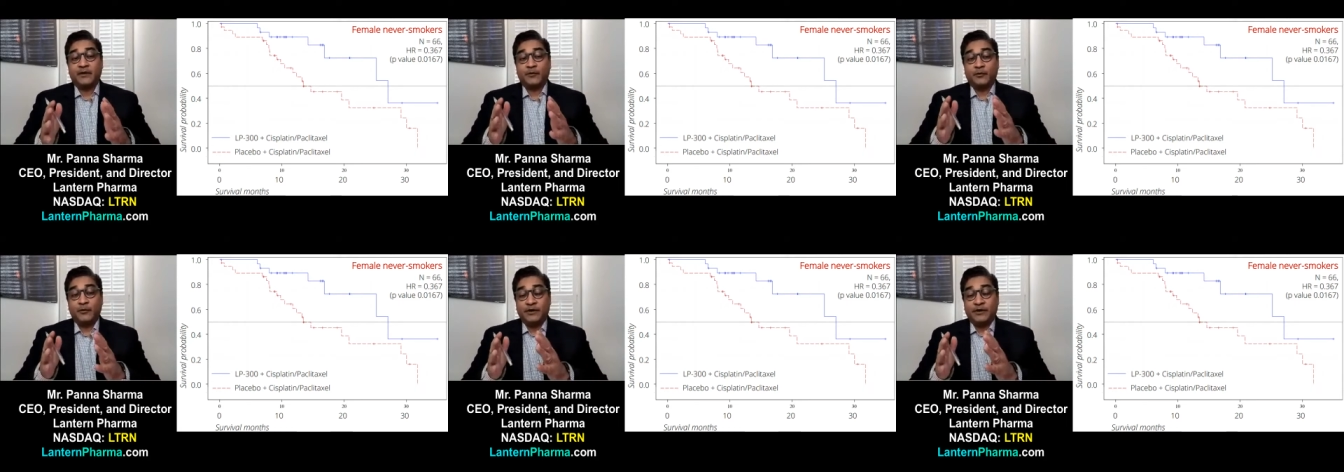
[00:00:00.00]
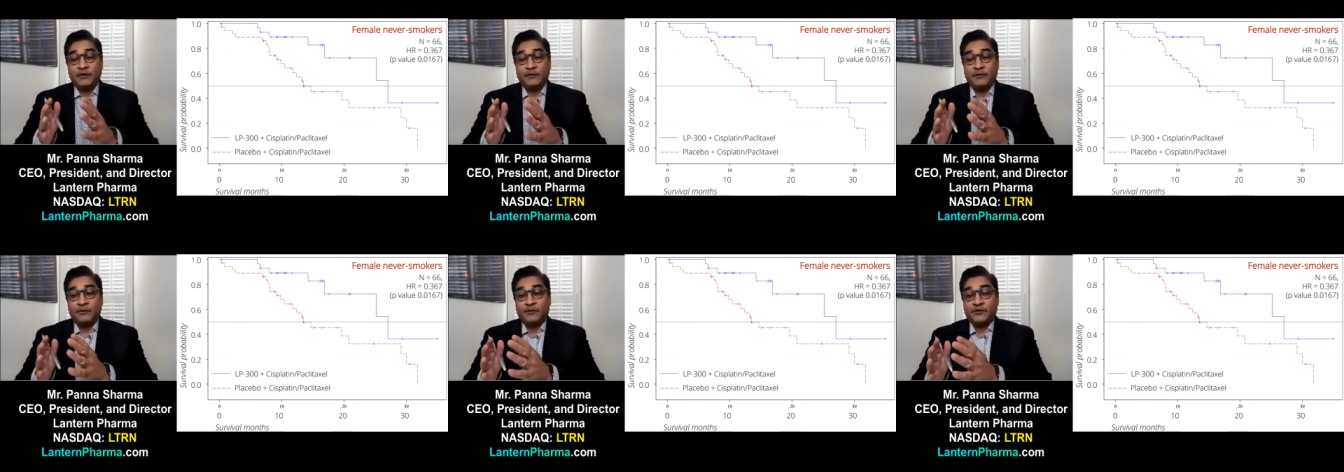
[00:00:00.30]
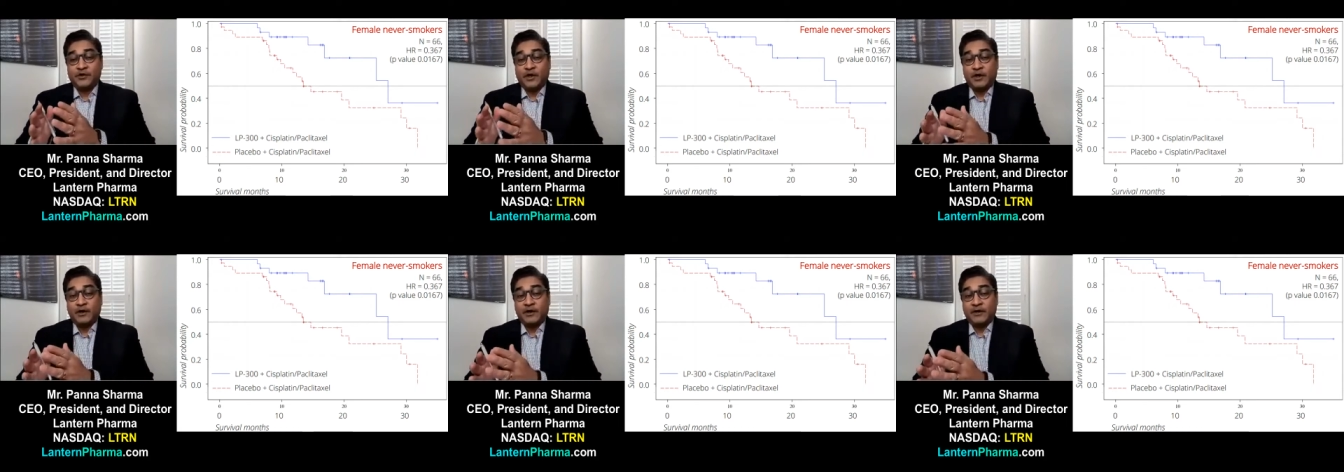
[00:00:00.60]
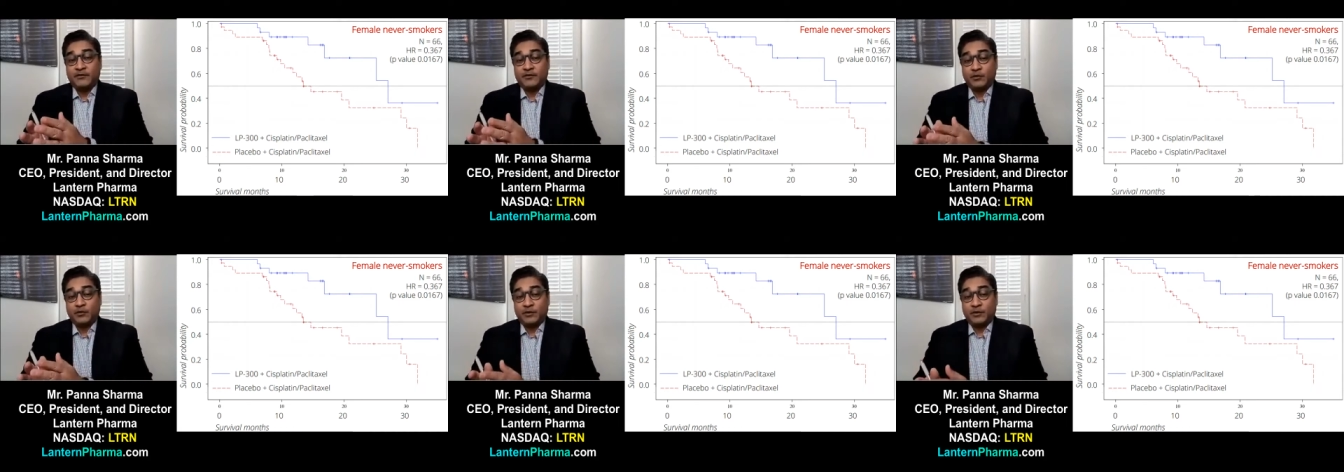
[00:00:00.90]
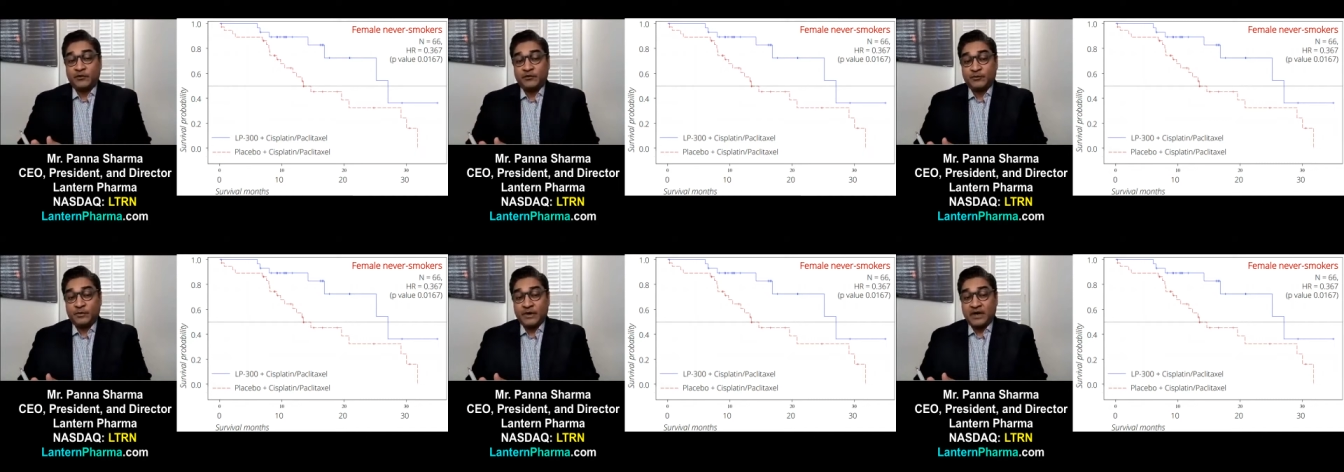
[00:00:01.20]
We knew these targets would
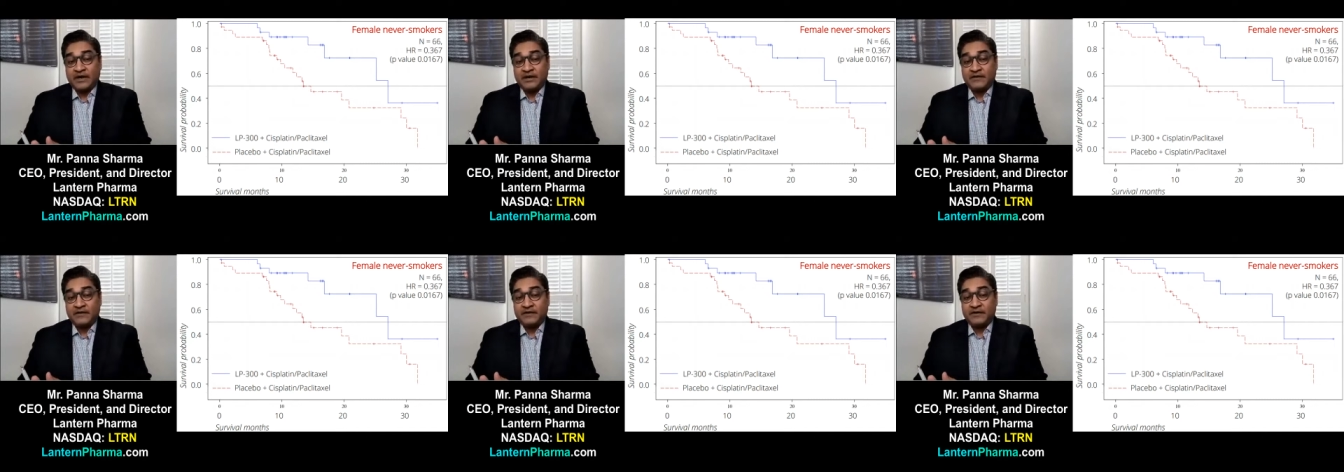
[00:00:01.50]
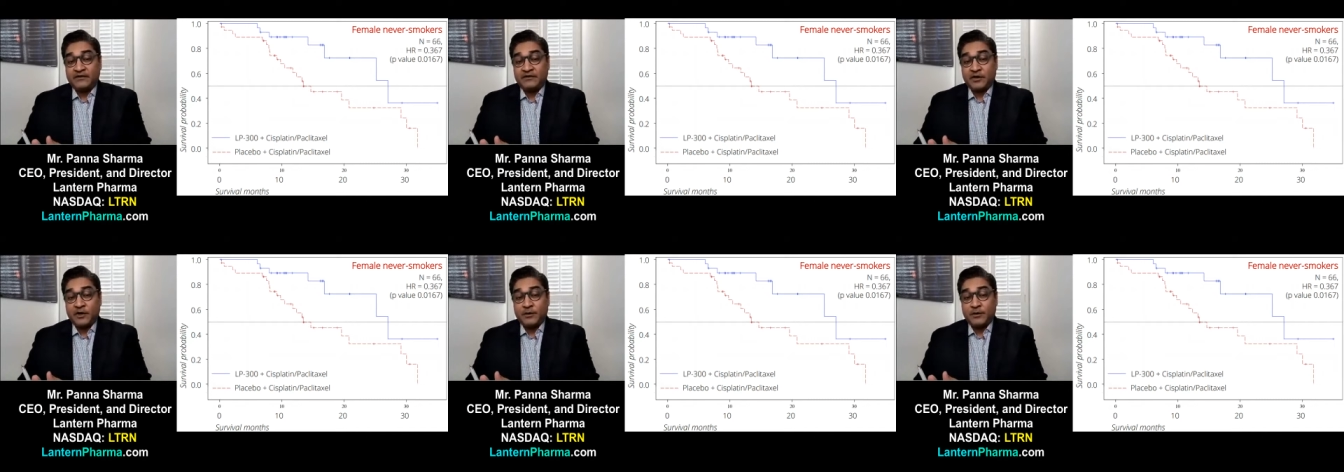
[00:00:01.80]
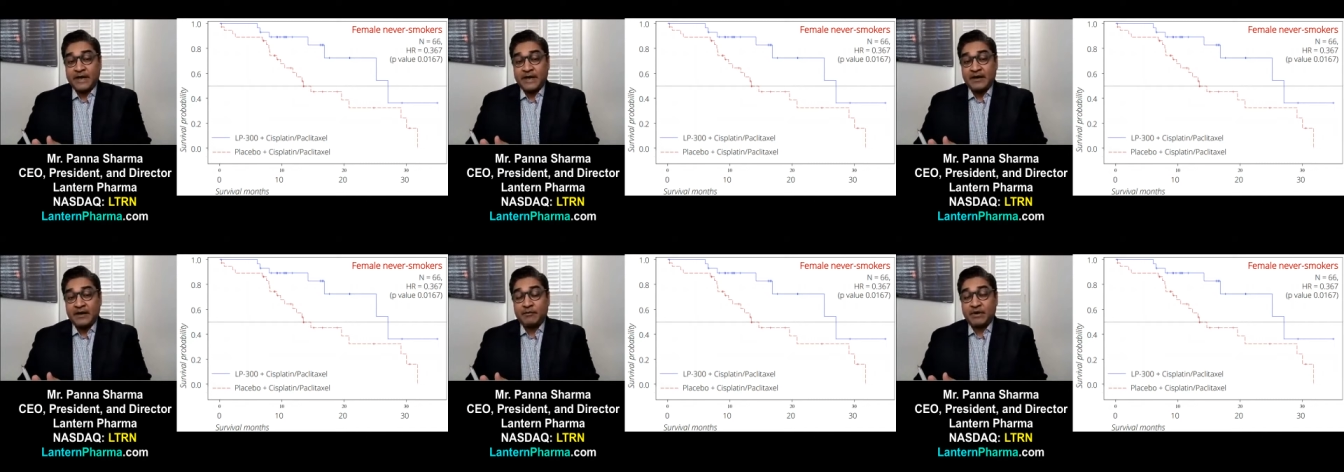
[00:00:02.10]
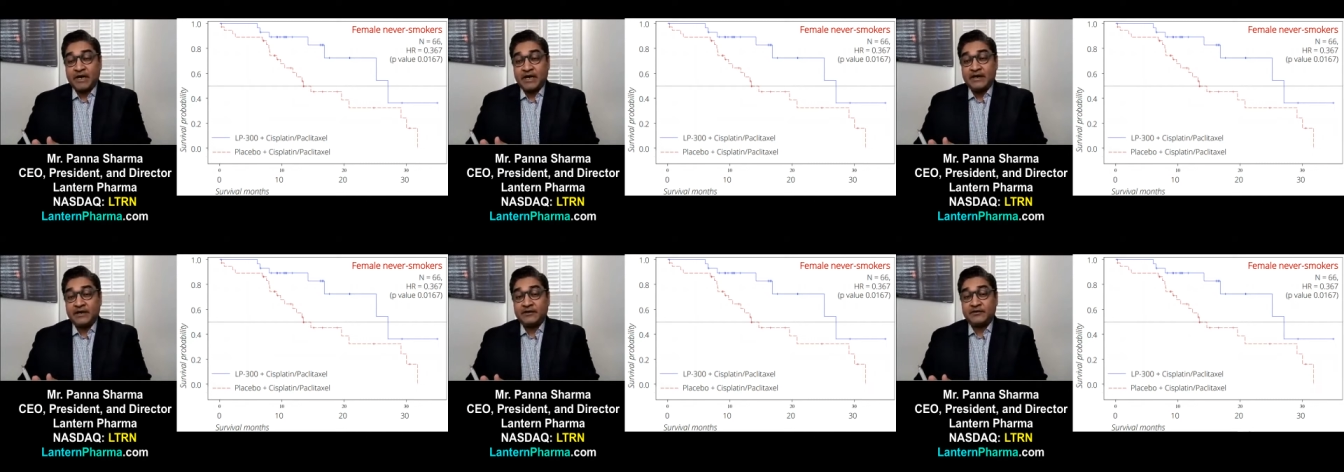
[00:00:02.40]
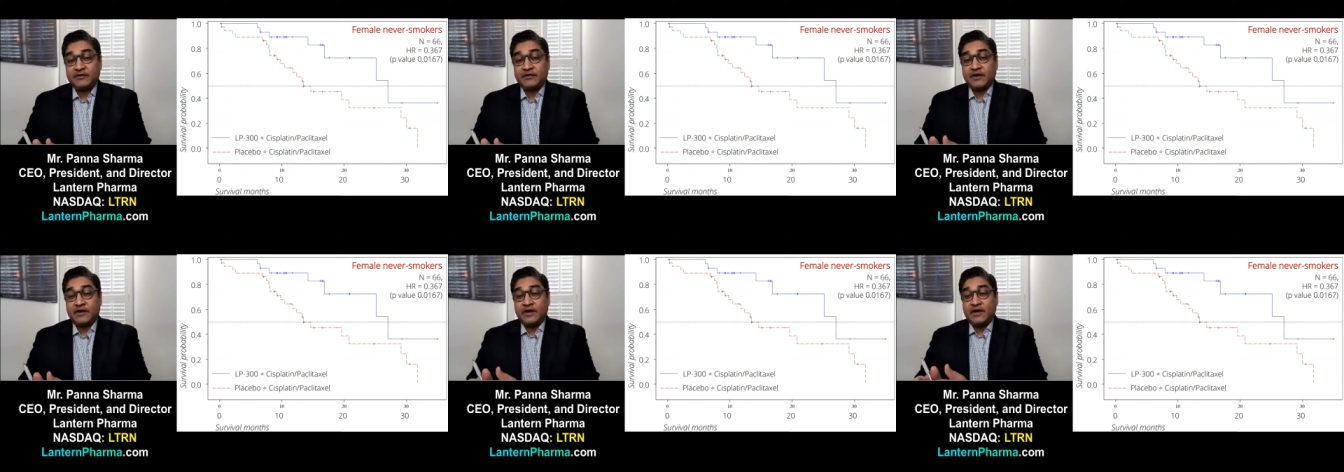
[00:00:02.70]
respond to these known
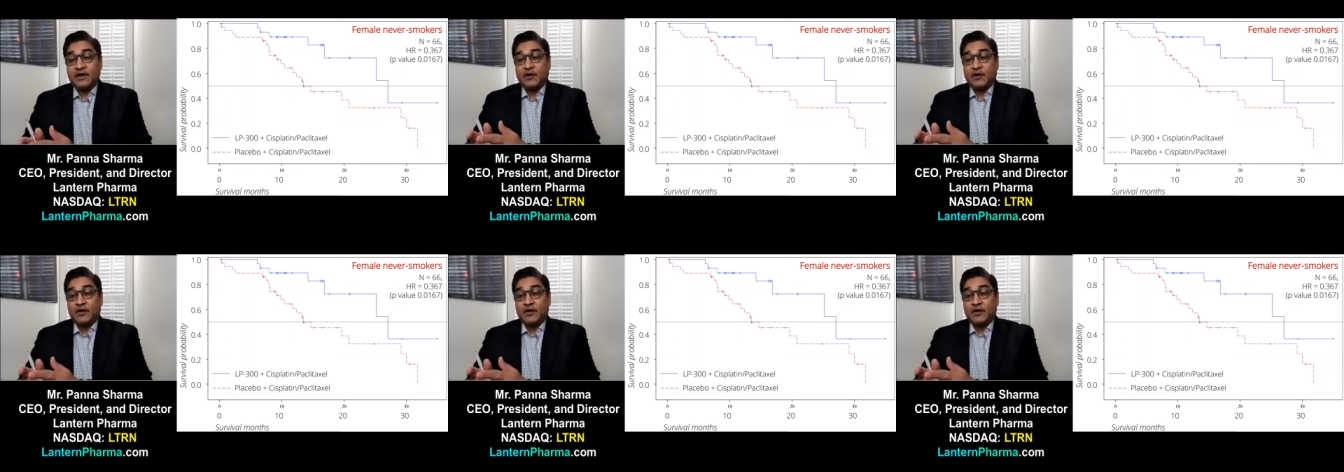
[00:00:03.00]
antibodies.